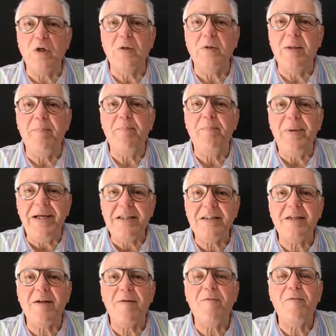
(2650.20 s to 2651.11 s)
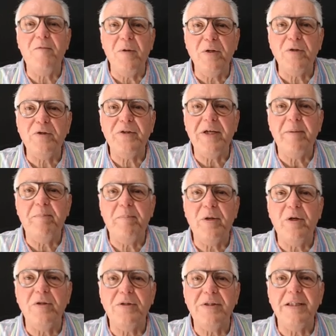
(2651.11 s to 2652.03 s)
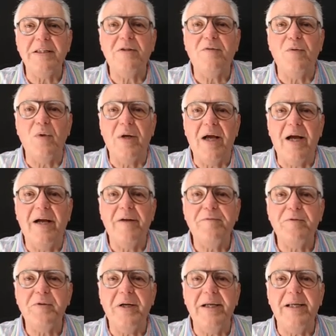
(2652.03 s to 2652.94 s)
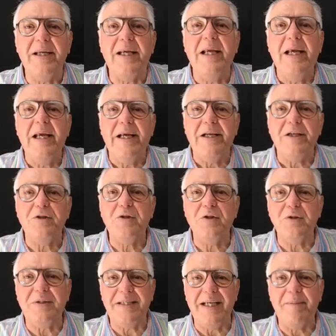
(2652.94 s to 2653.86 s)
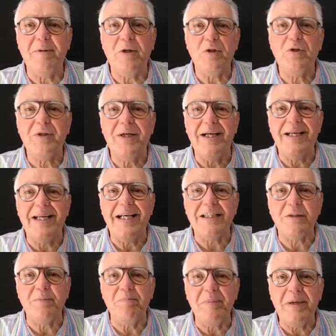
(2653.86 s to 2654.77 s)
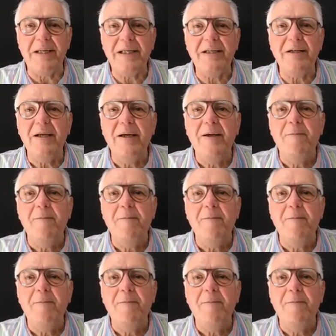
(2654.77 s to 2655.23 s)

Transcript: the best filtering process for live trading is to demo trade as many